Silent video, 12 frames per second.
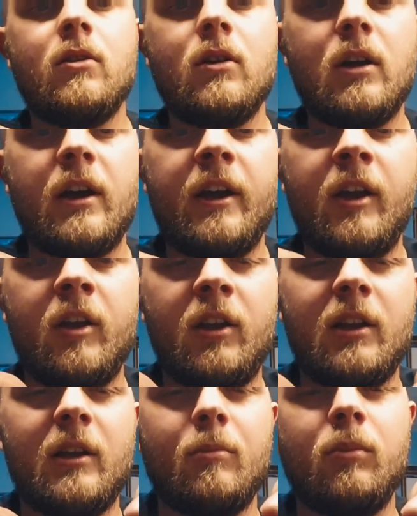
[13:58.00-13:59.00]

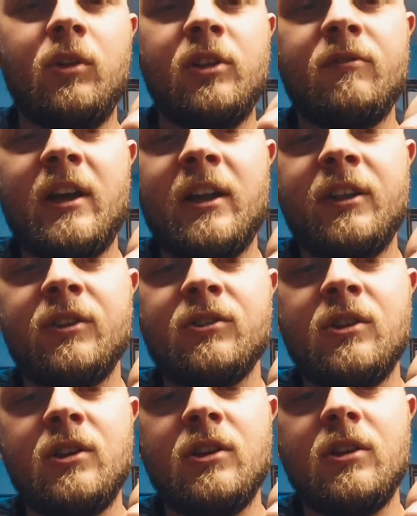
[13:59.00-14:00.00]
I believe that is
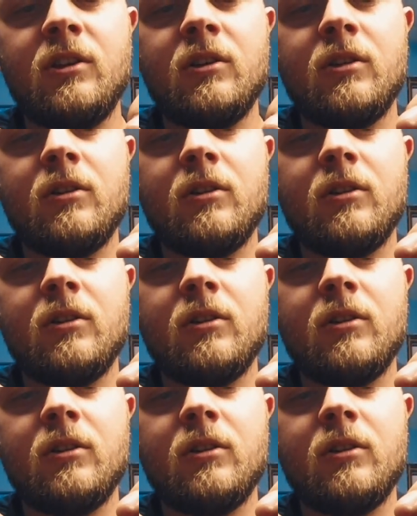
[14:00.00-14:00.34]
the